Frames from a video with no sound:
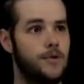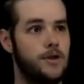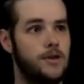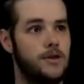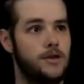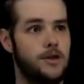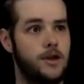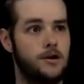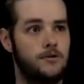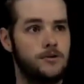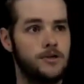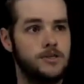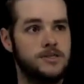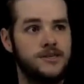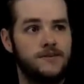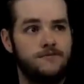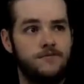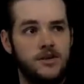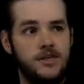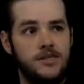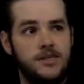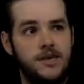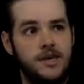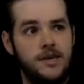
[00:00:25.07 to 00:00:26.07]
Notice if
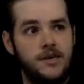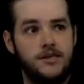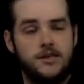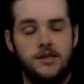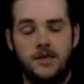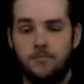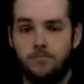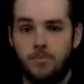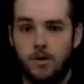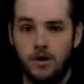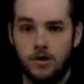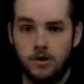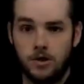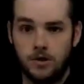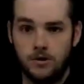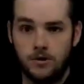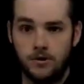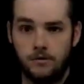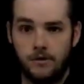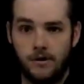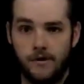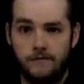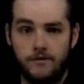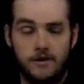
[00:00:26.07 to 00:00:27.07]
I take the partial
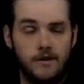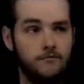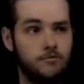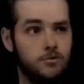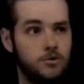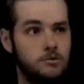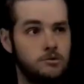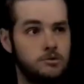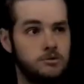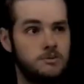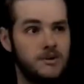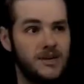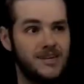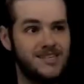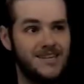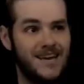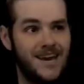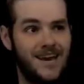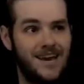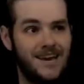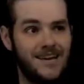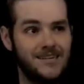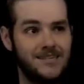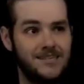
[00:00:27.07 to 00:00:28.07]
derivative with respect
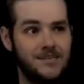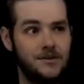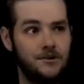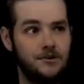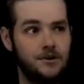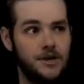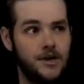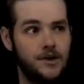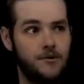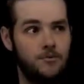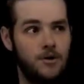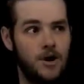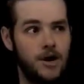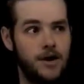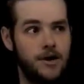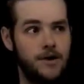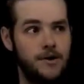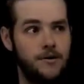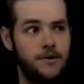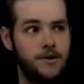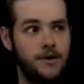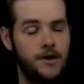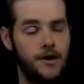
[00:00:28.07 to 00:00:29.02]
to x here, I get y.